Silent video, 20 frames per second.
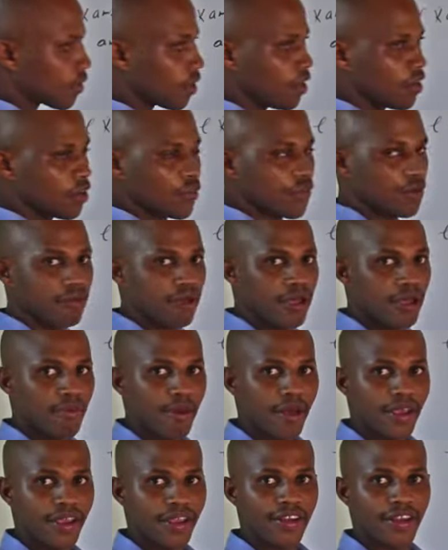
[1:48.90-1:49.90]
Remember,
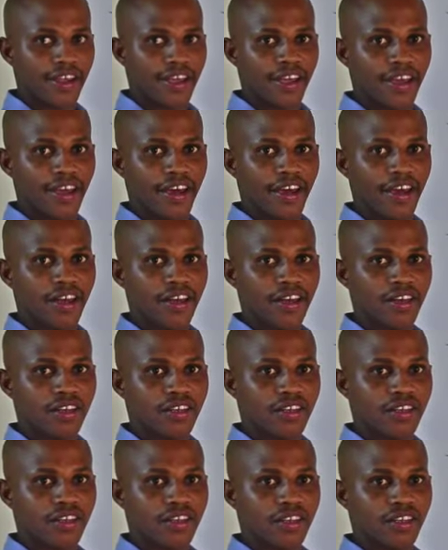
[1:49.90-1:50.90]
in air,
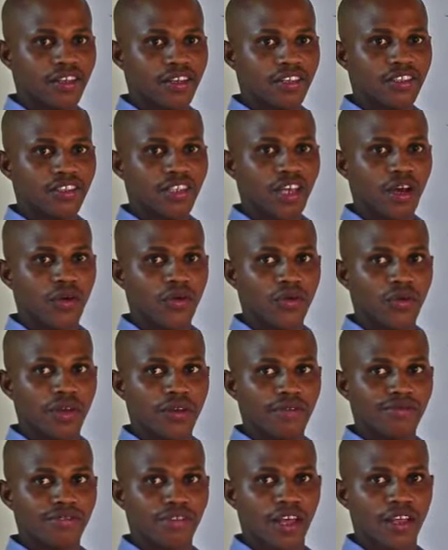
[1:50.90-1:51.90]
sound
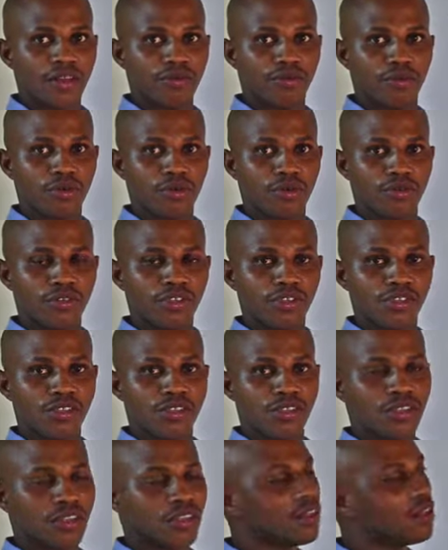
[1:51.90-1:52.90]
waves are
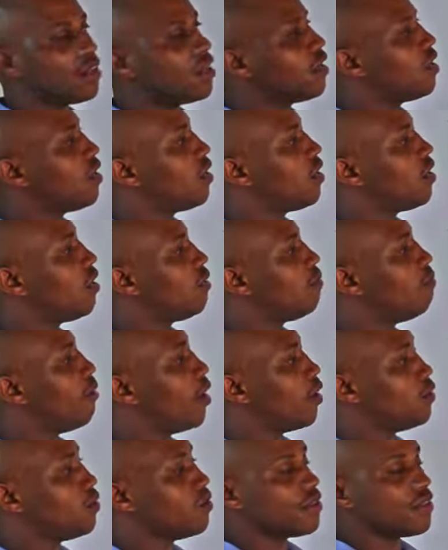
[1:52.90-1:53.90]
produced
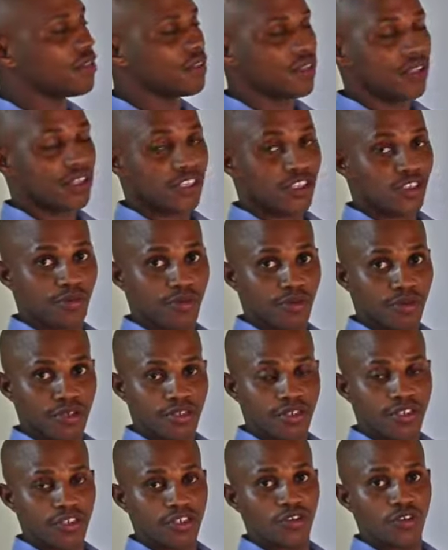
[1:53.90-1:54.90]
by using the
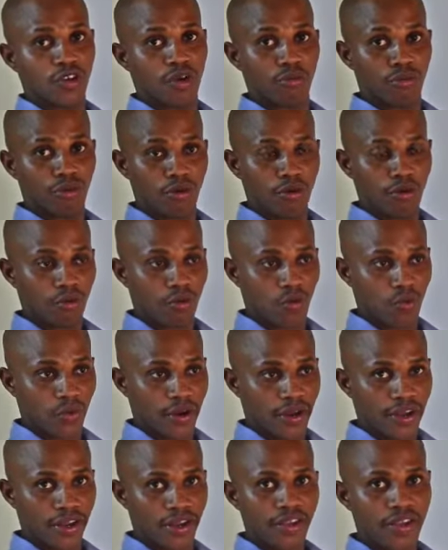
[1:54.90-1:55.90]
speed in normal
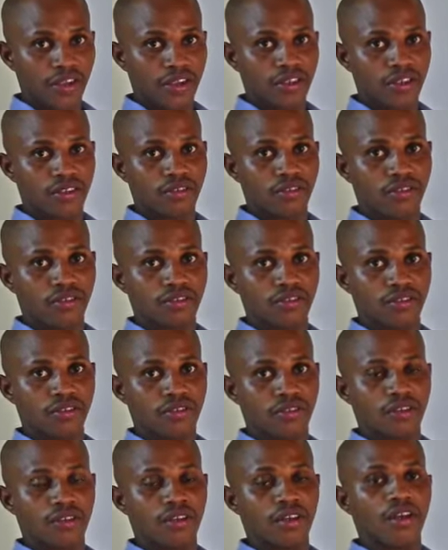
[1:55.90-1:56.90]
way,
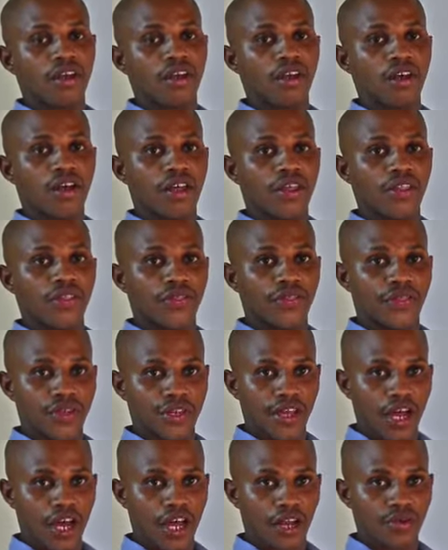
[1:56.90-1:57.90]

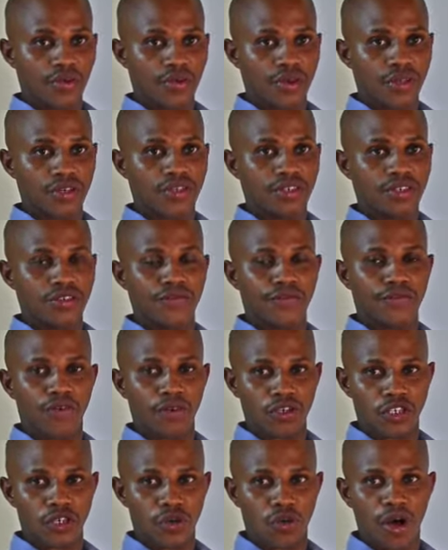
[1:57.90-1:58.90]

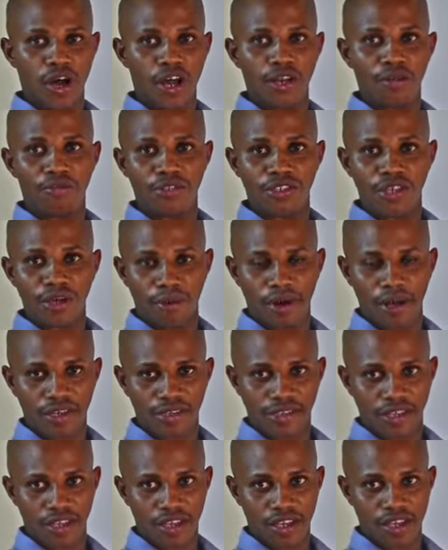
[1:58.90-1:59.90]
341 meters per
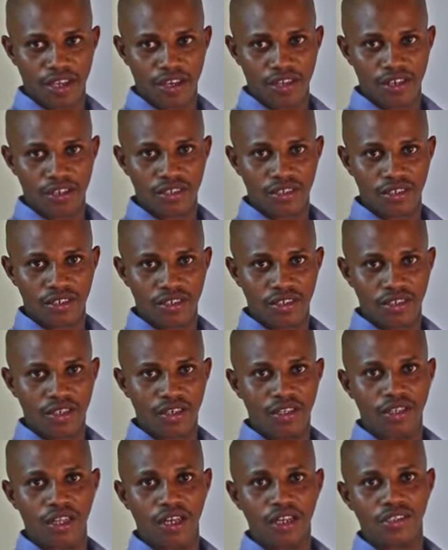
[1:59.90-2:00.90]
second.
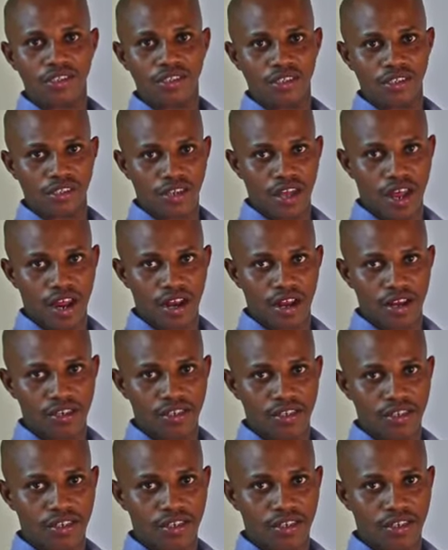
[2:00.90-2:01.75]
That's standard.